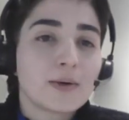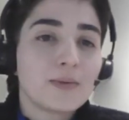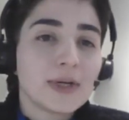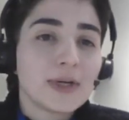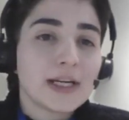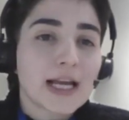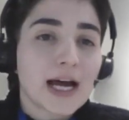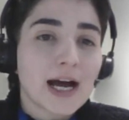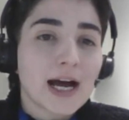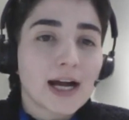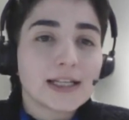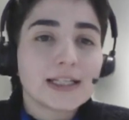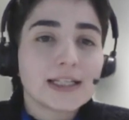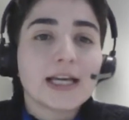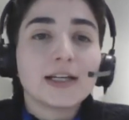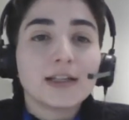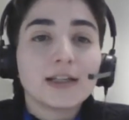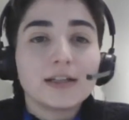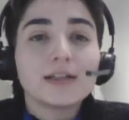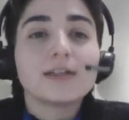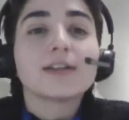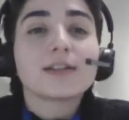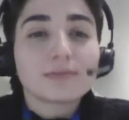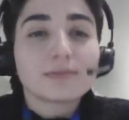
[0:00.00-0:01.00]
rely
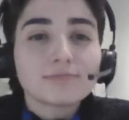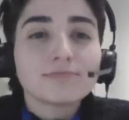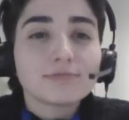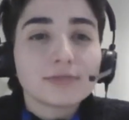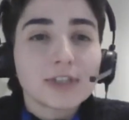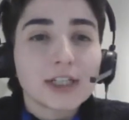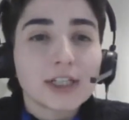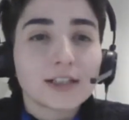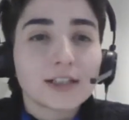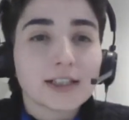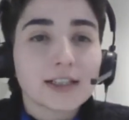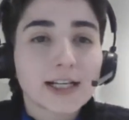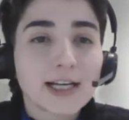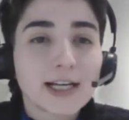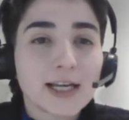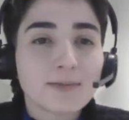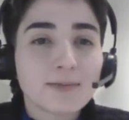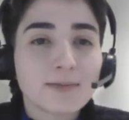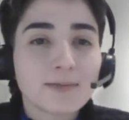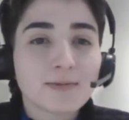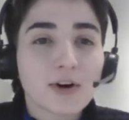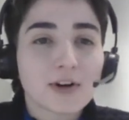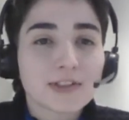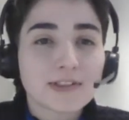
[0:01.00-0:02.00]
and
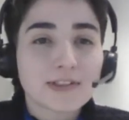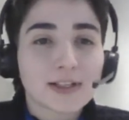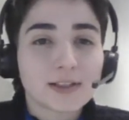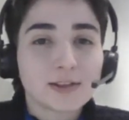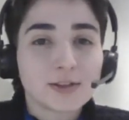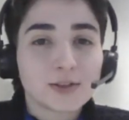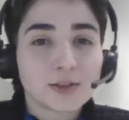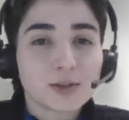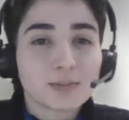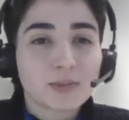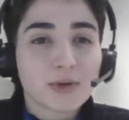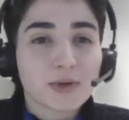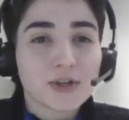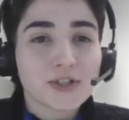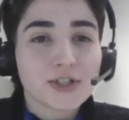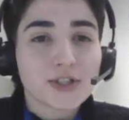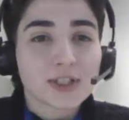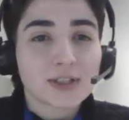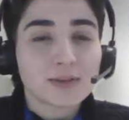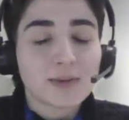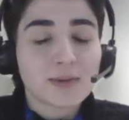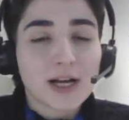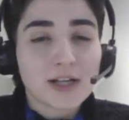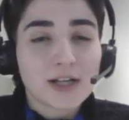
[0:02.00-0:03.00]
claim costs under the
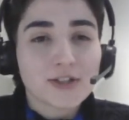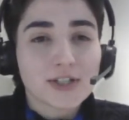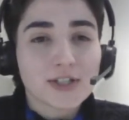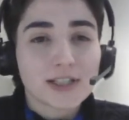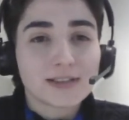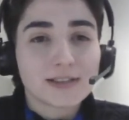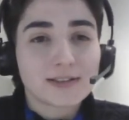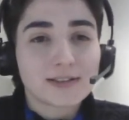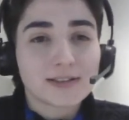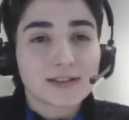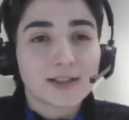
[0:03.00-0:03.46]
project budget,